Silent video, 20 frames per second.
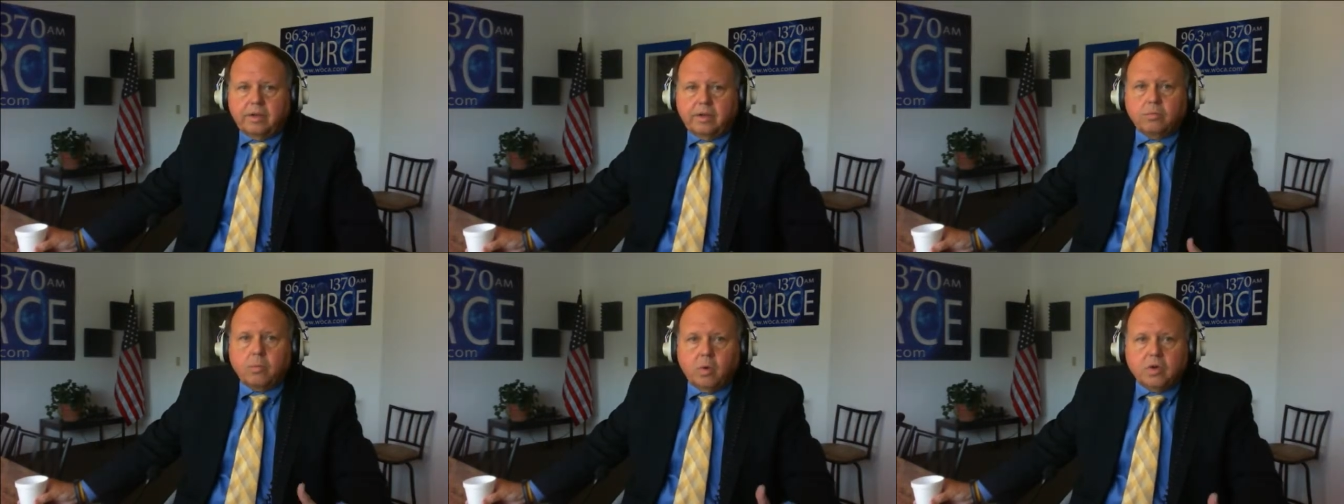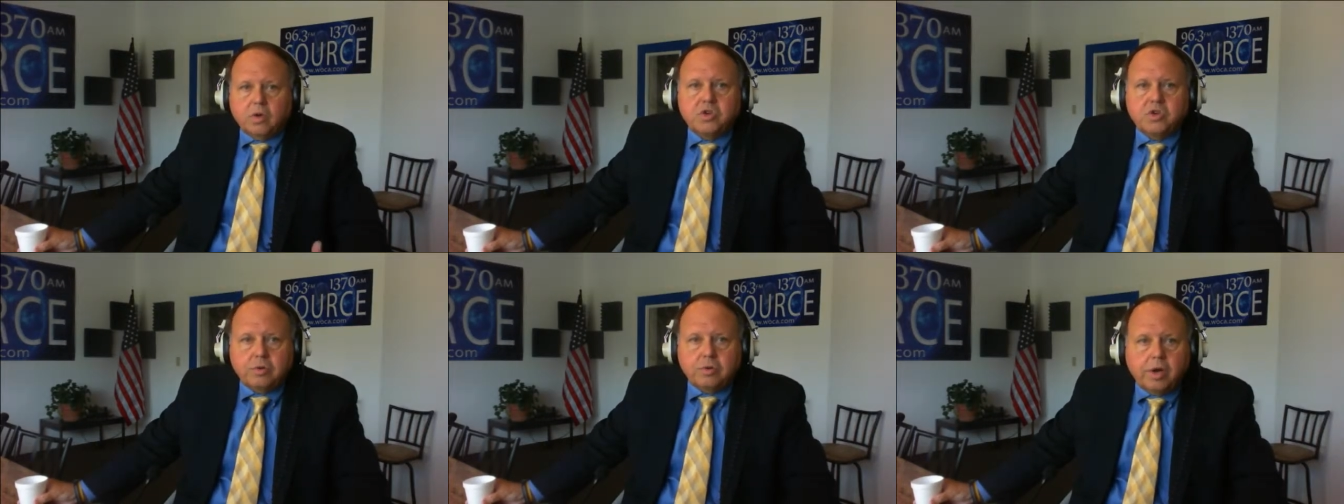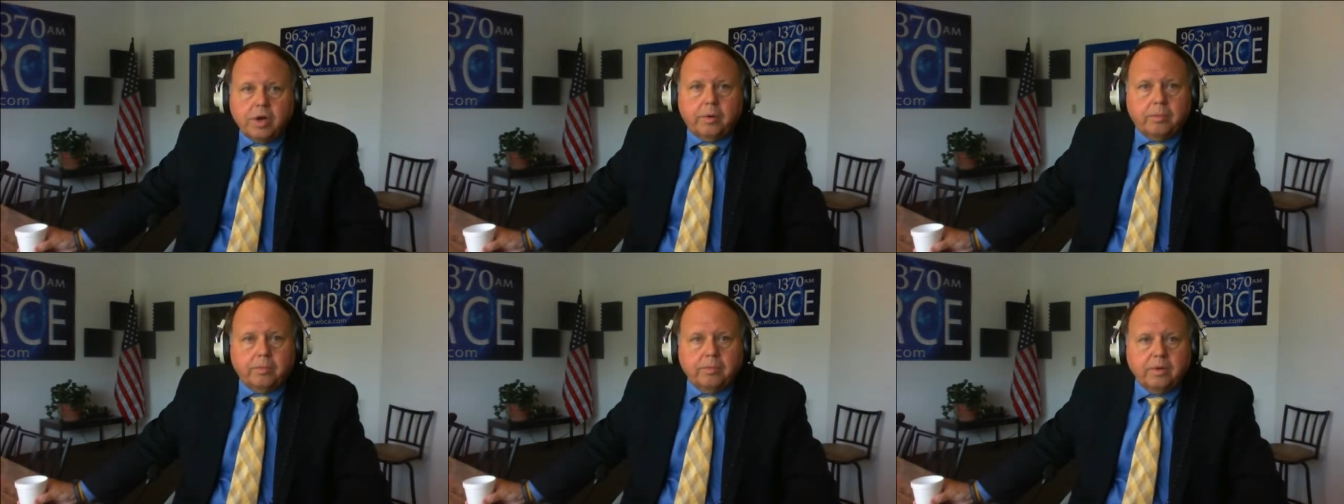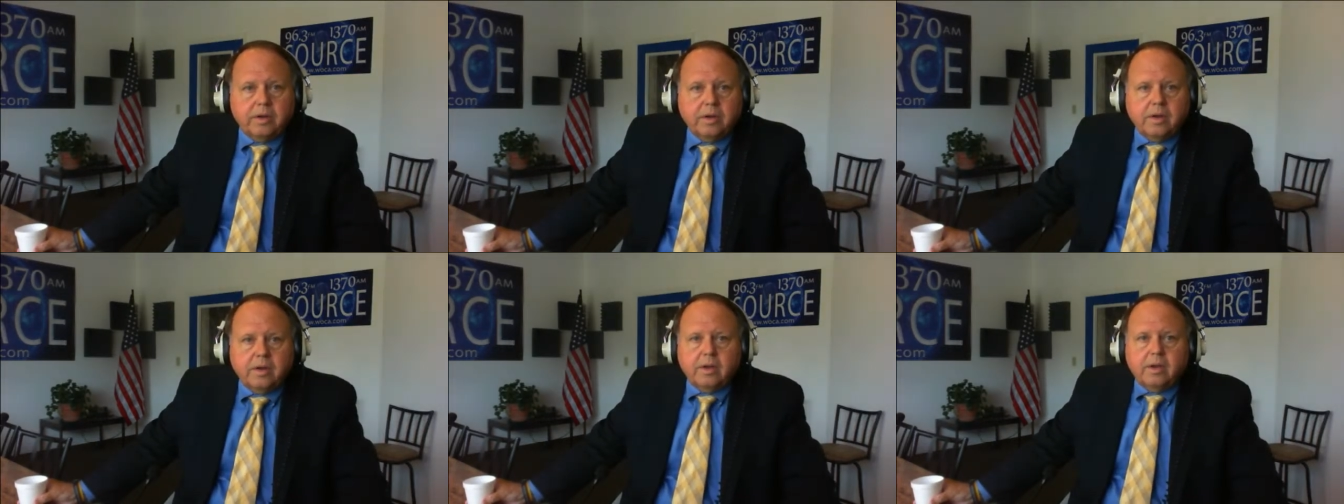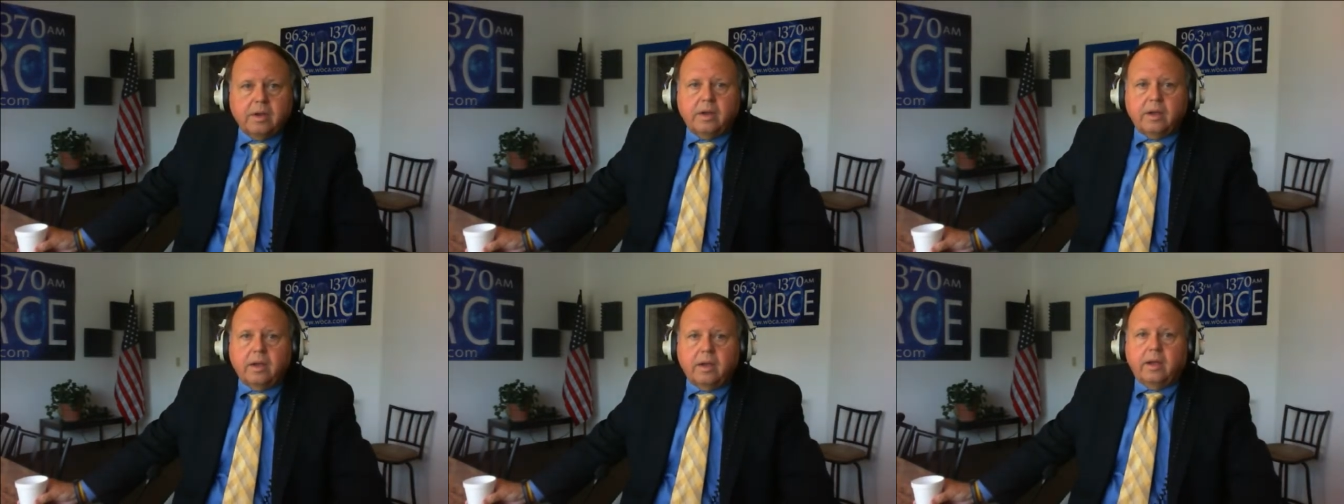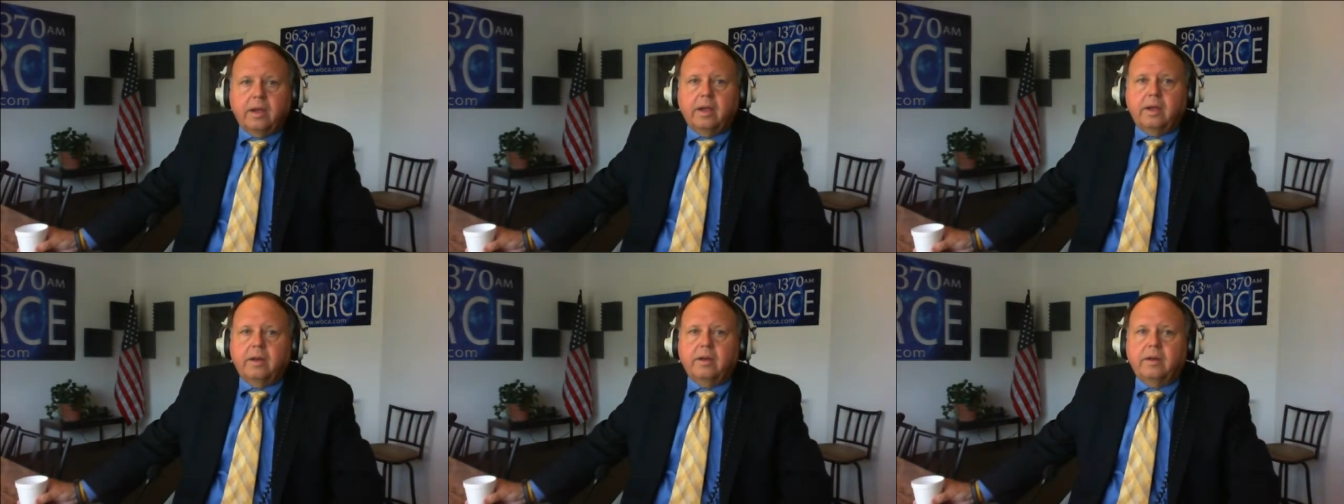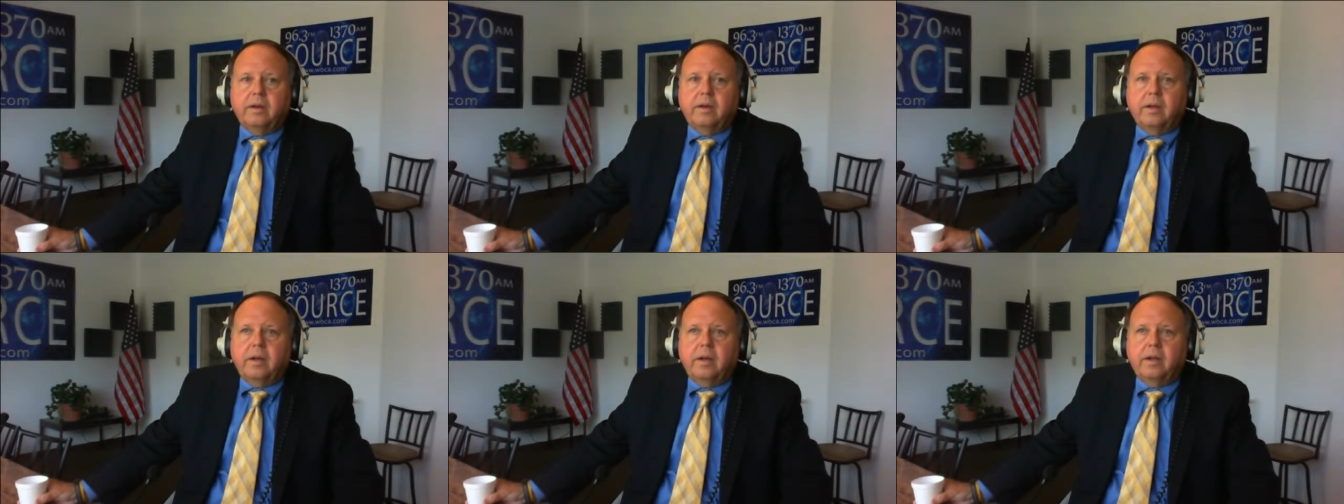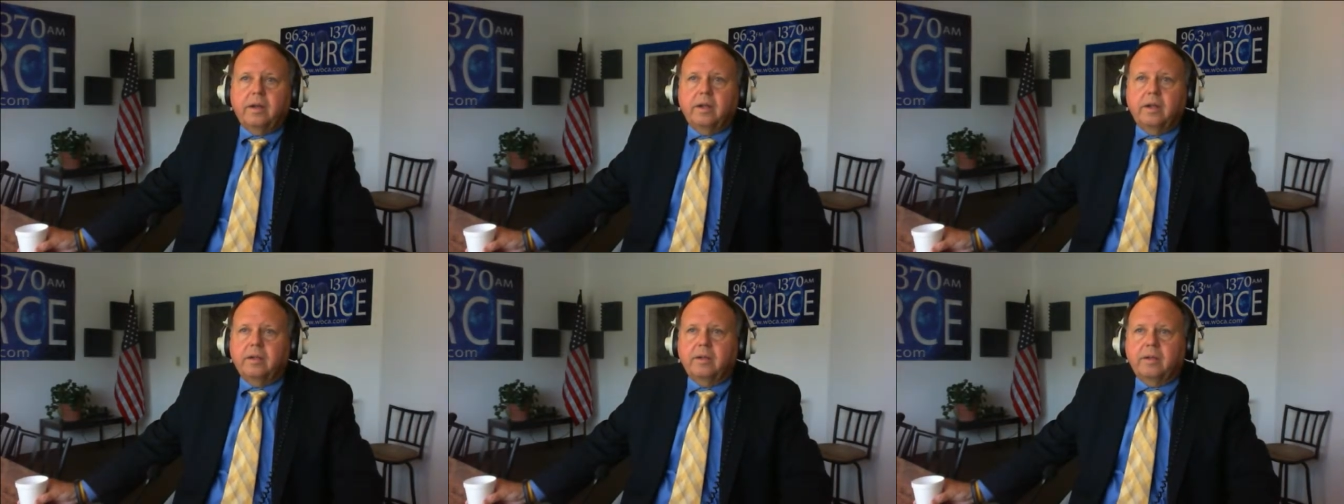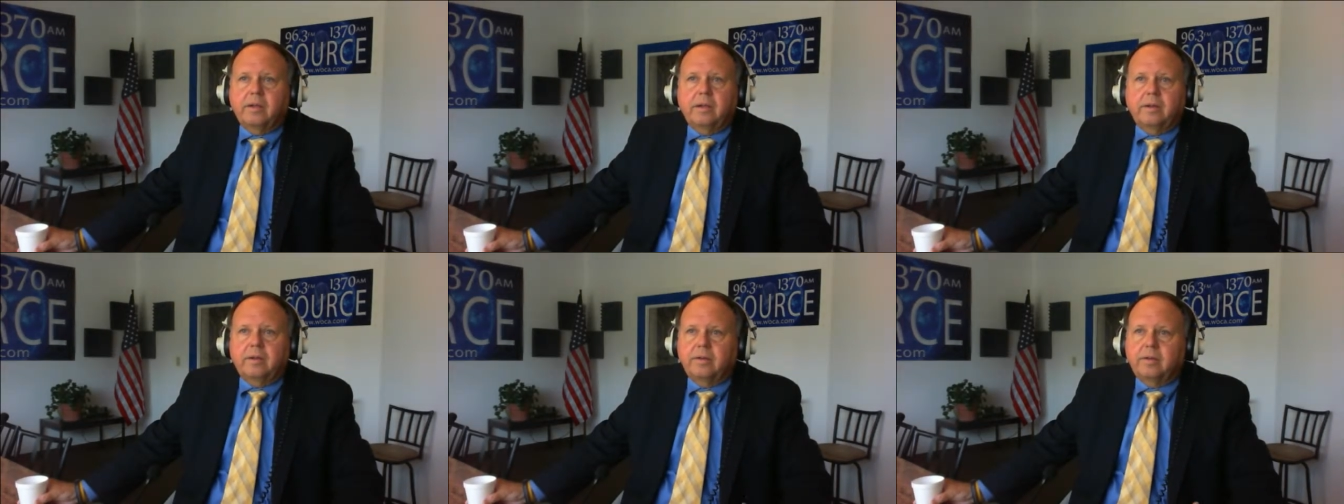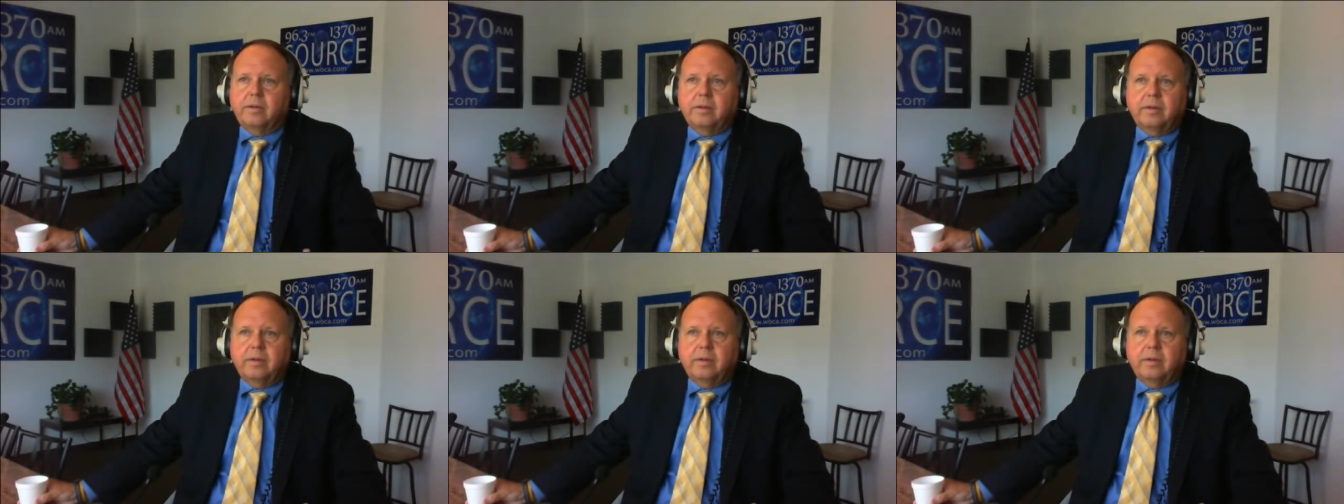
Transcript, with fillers: that's what you do and uh, it